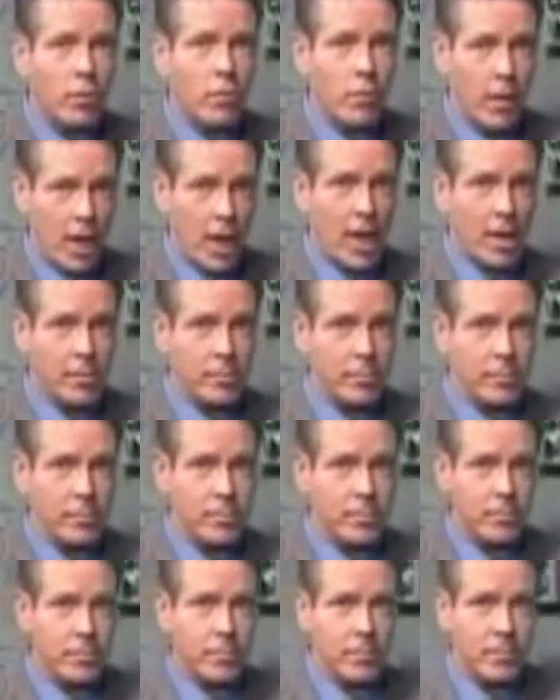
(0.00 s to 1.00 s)
fan.
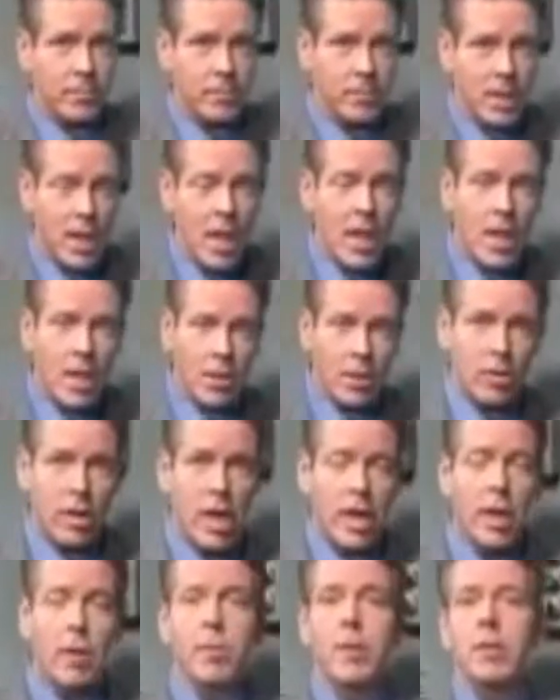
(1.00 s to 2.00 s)
The
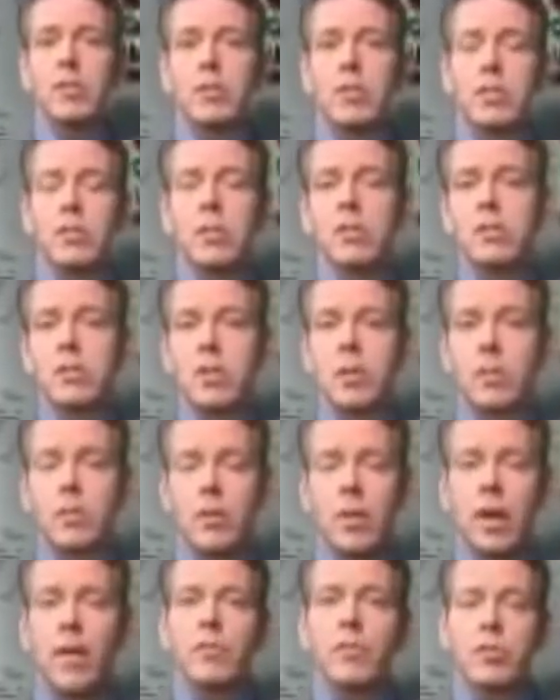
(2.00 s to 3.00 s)
lineup consisted
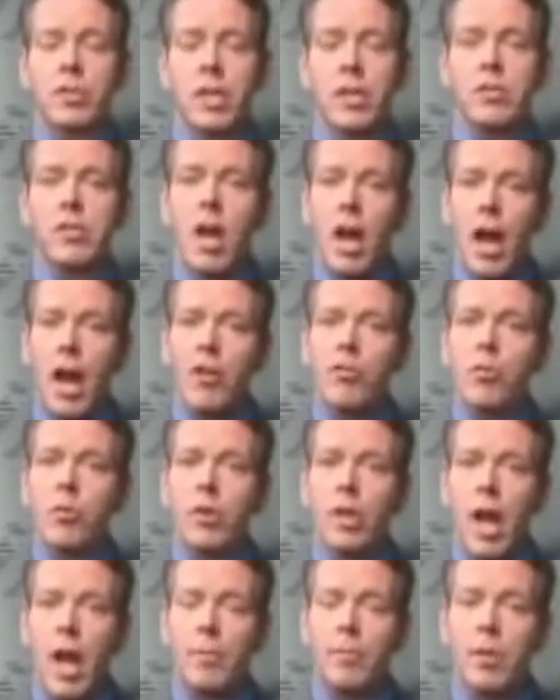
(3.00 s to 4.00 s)
simply of 6
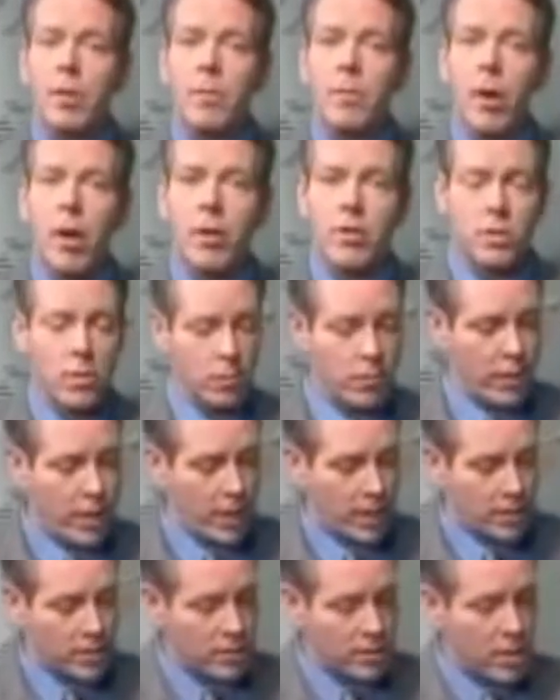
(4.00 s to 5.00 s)
hydrocoptic Marsal
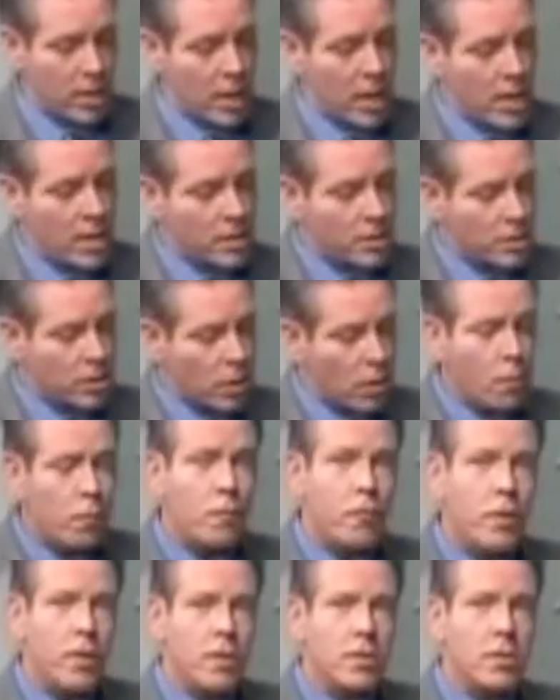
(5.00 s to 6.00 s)
vanes, so
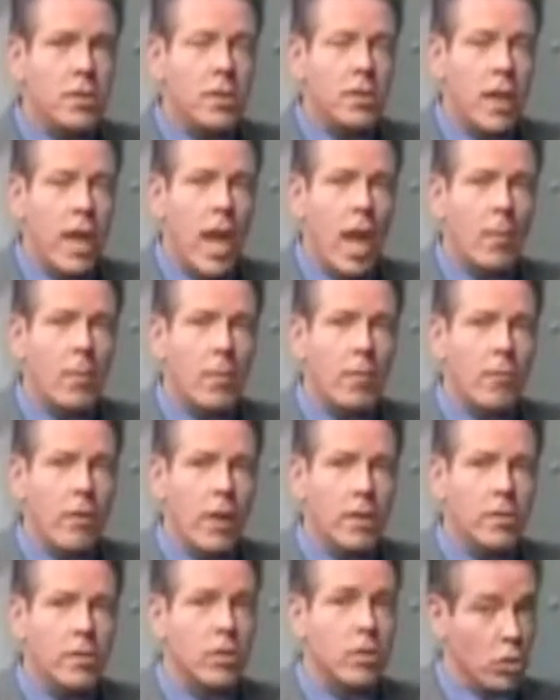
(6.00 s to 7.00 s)
fitted to the
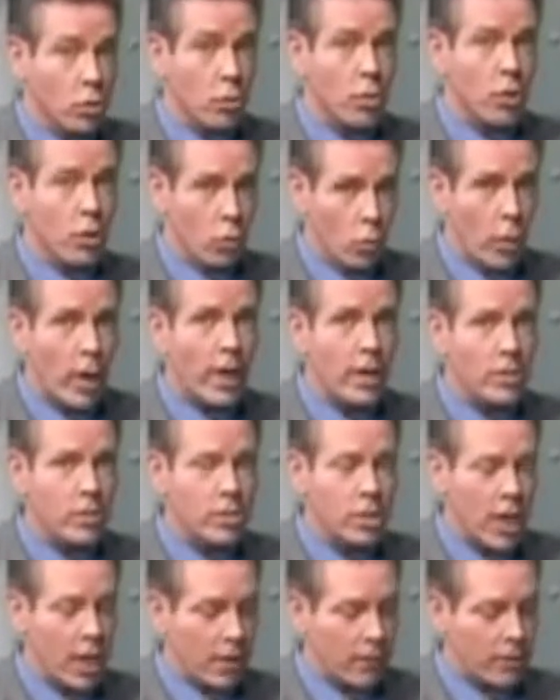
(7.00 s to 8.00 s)
ambifacient lunar wane
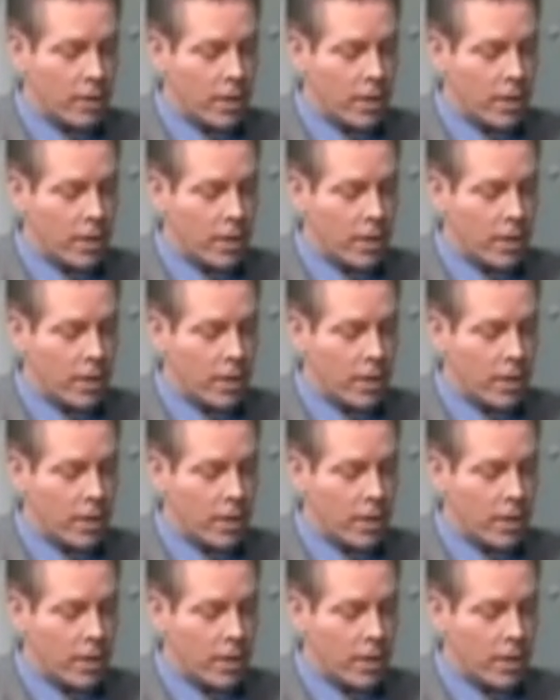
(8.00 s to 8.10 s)
shaft